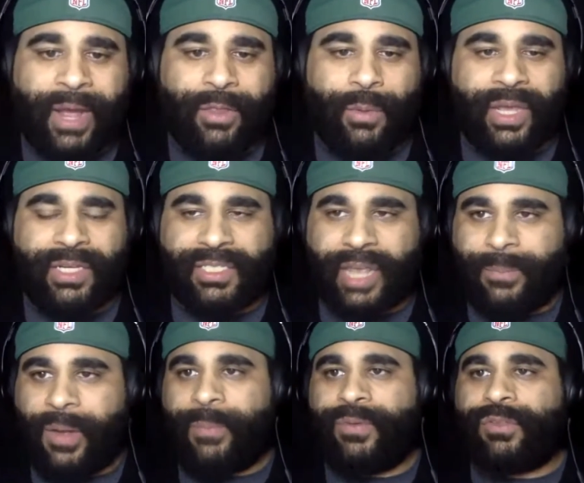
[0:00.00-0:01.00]
by the way, to
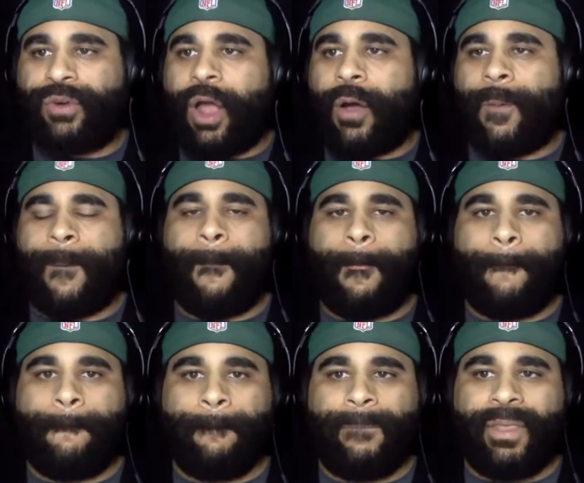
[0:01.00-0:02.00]
step up and throw.
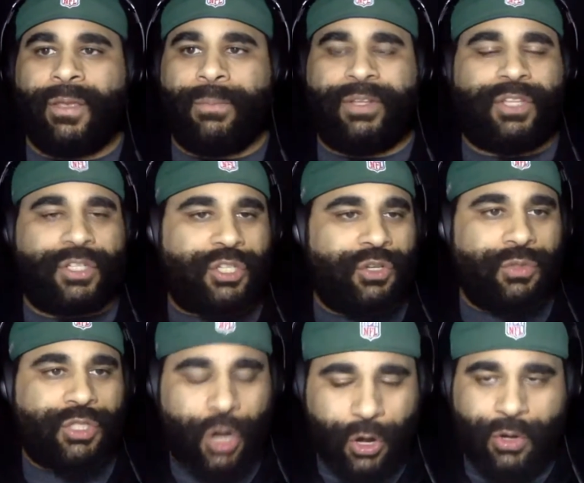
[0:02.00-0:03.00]
But the
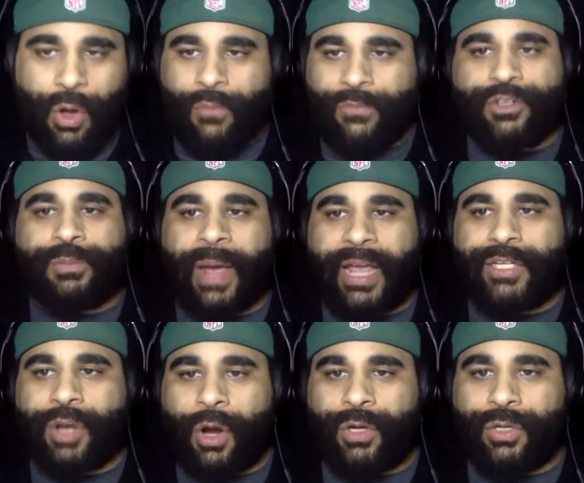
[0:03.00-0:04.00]
2 turnovers by
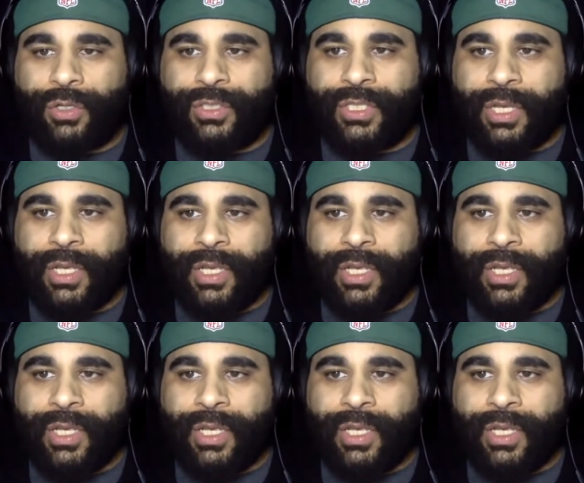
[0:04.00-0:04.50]
Darnold,